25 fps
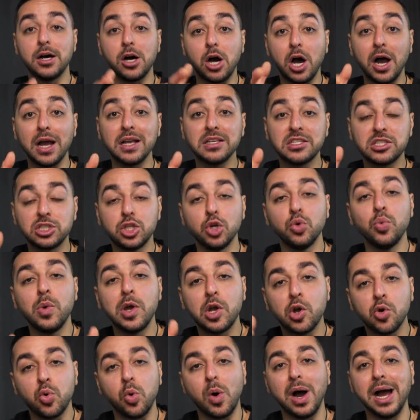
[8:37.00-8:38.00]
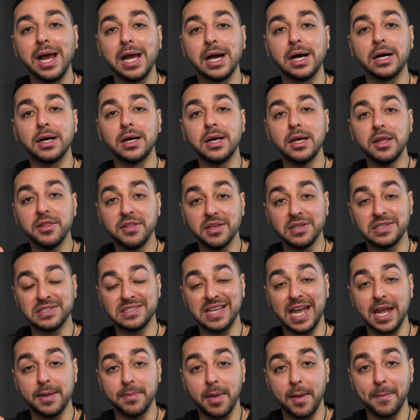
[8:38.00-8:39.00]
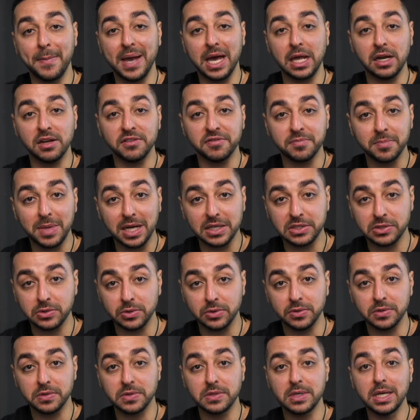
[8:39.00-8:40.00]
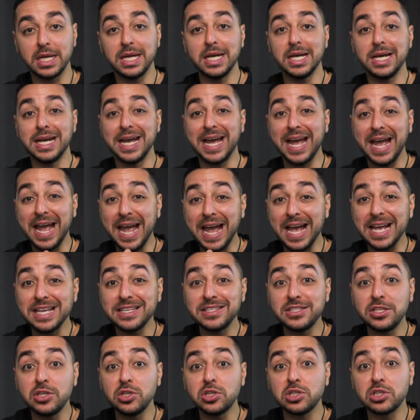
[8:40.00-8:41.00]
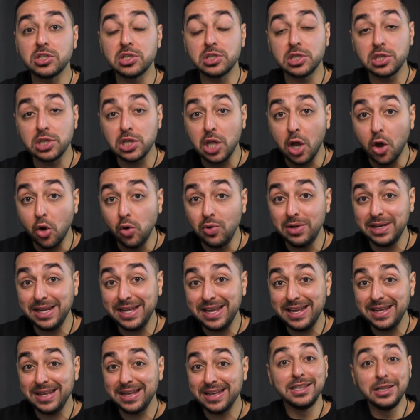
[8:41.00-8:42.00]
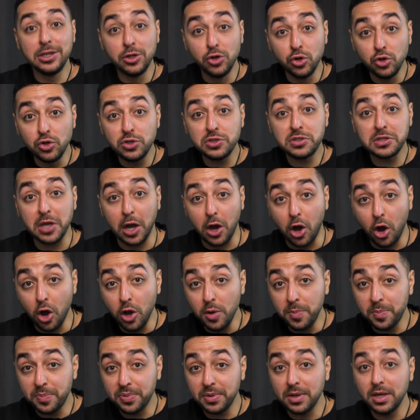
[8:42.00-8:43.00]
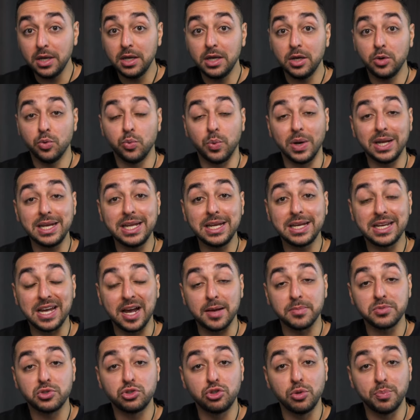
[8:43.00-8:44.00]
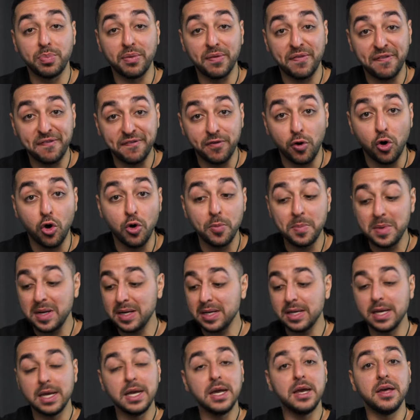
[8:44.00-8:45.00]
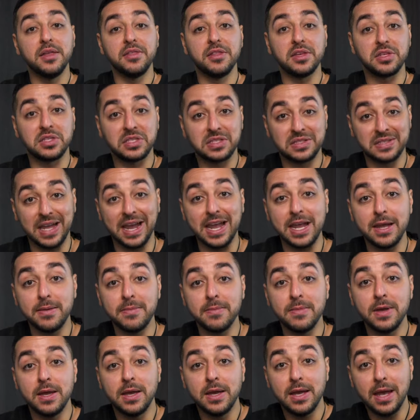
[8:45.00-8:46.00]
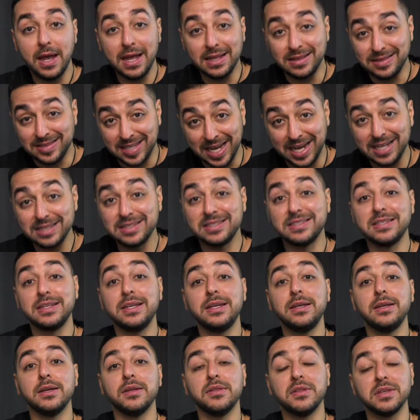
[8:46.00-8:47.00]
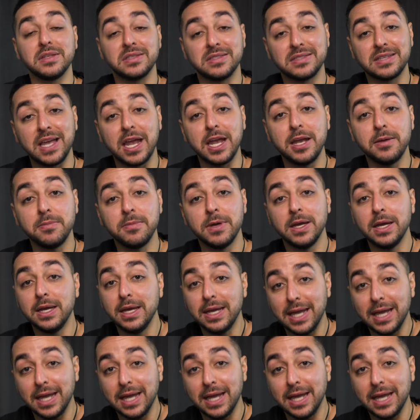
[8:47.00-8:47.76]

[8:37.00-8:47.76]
I still require the same amount of muscles. As you slowly lose hope when it comes to performing the same intensity, the same